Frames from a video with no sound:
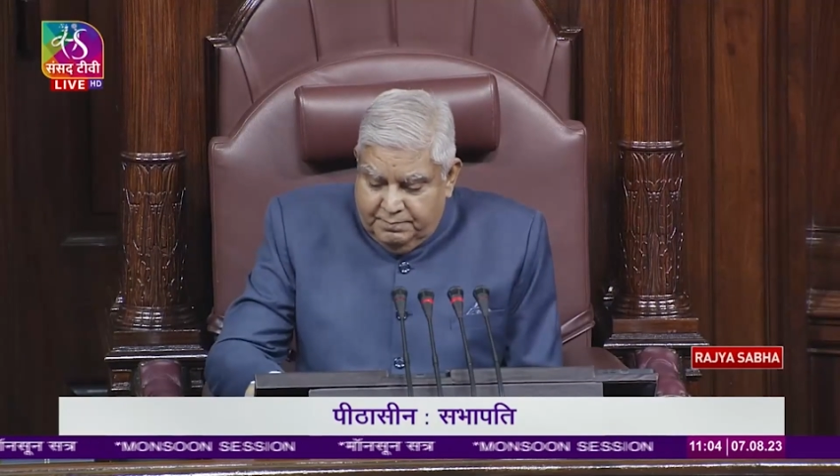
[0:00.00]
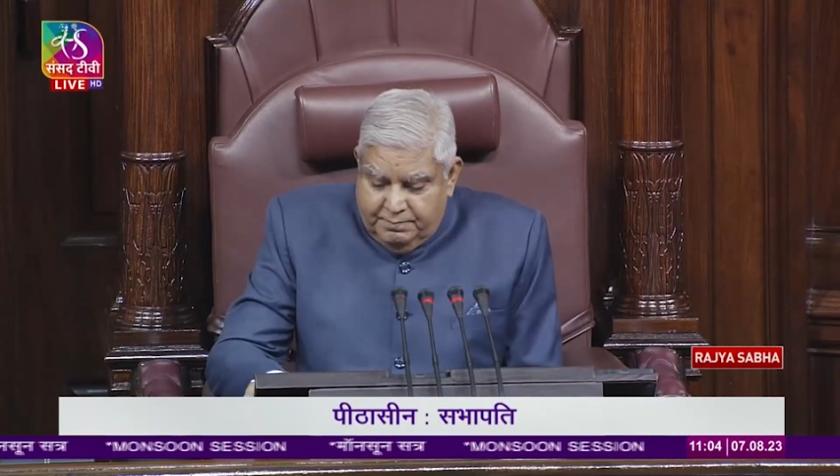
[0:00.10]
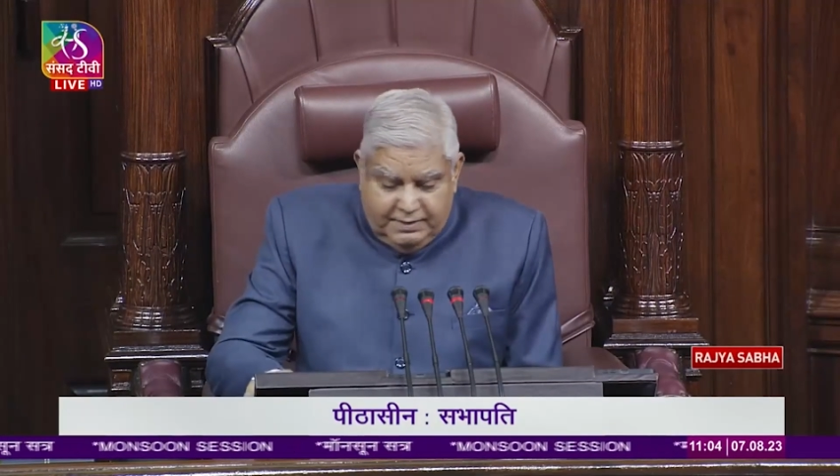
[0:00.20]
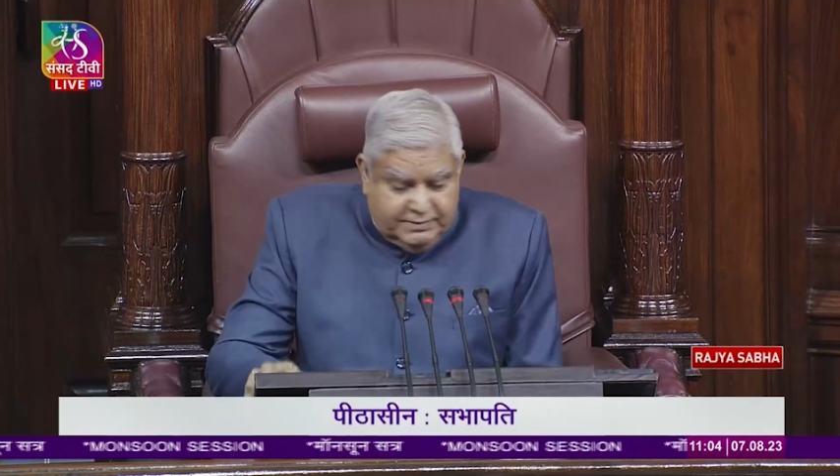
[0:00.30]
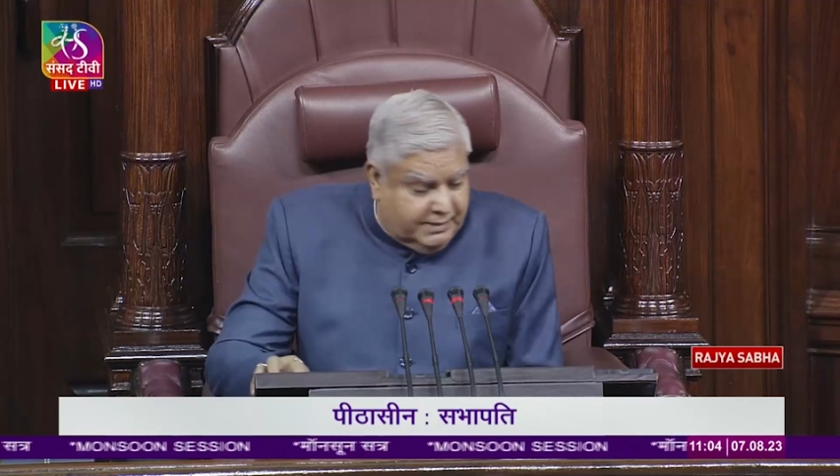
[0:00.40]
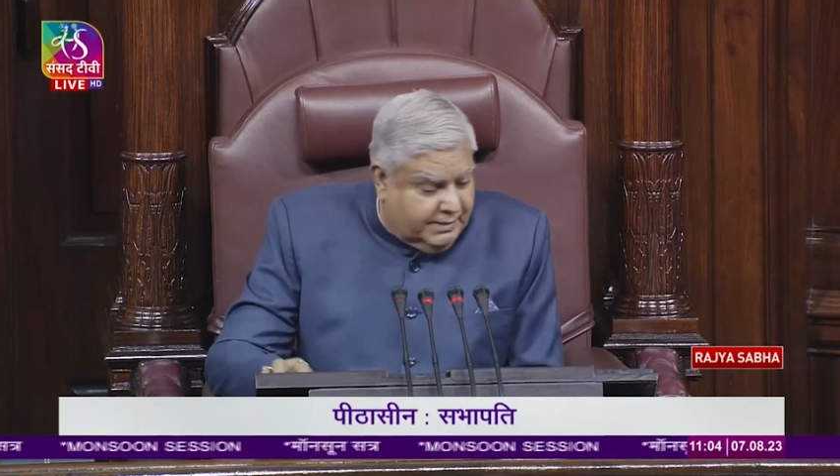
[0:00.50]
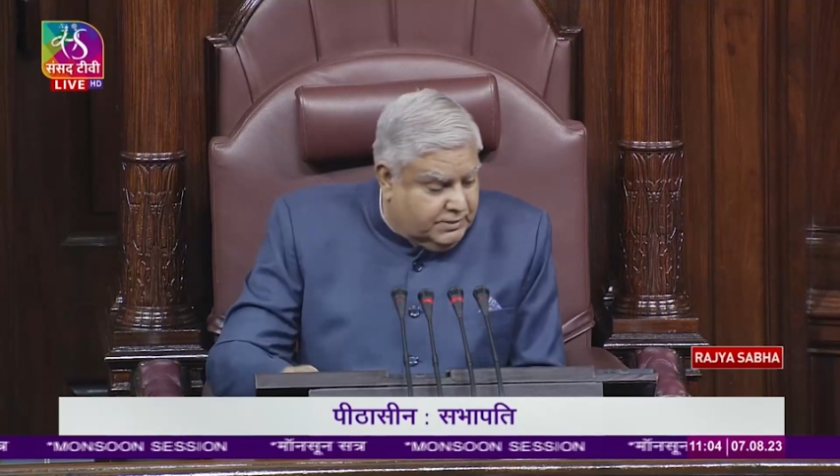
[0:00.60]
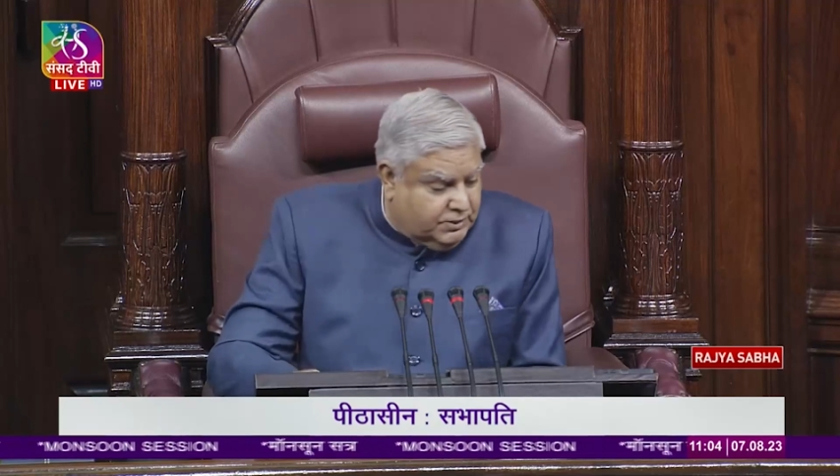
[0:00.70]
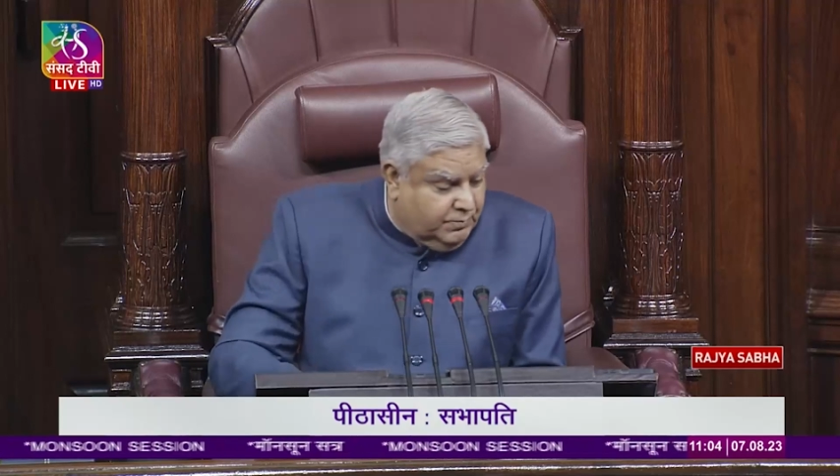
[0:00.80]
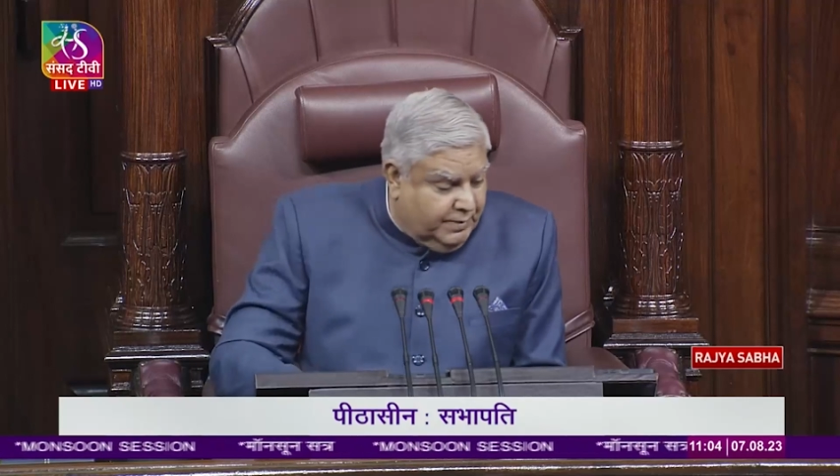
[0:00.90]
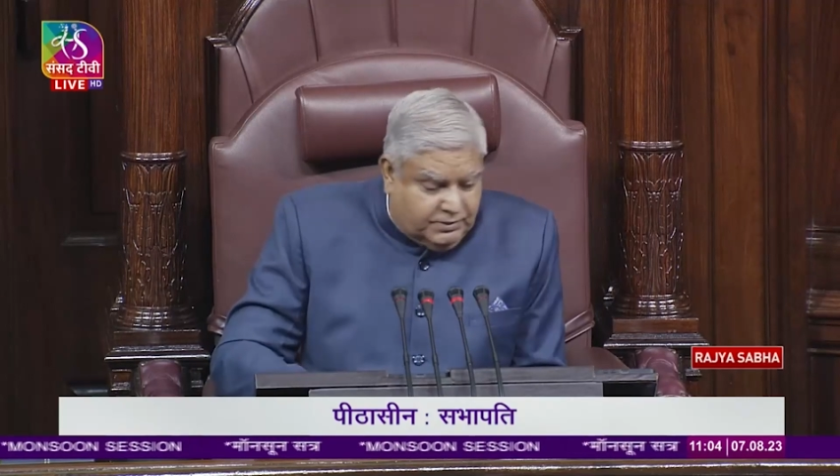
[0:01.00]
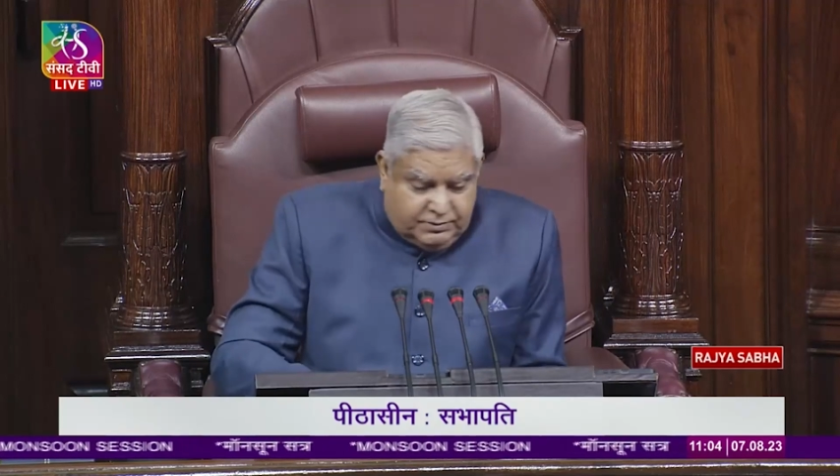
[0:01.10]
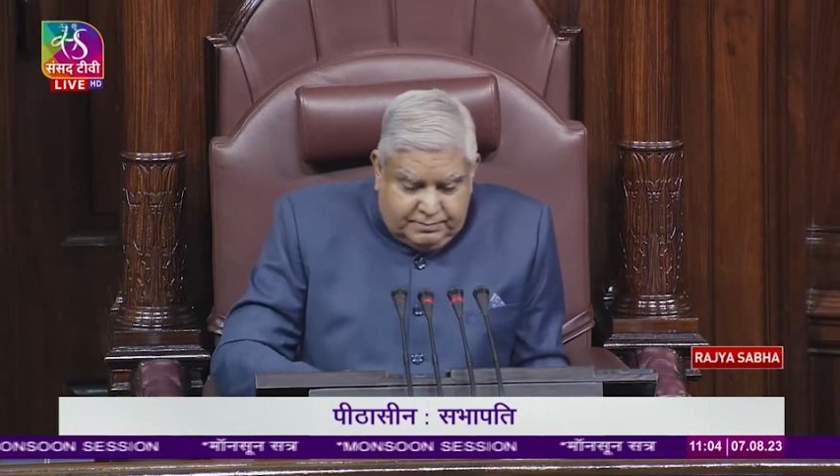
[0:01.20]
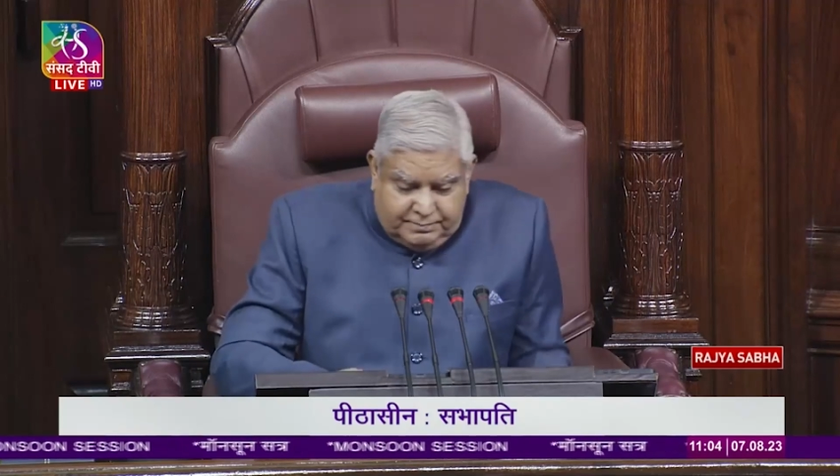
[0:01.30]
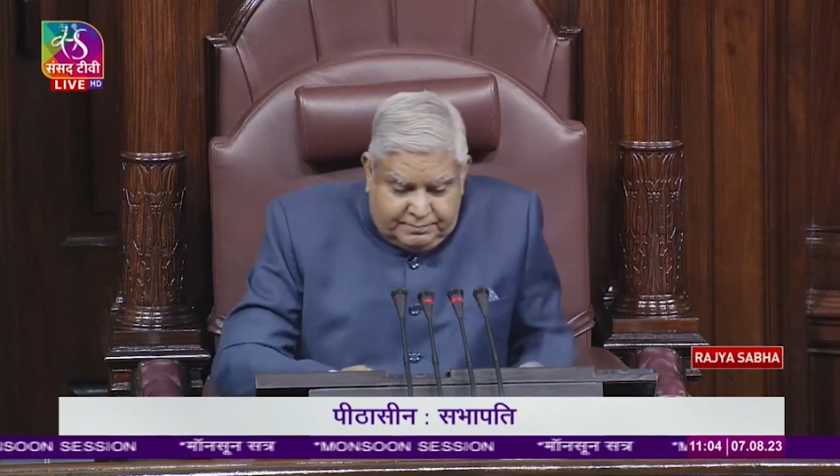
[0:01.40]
by their achievements.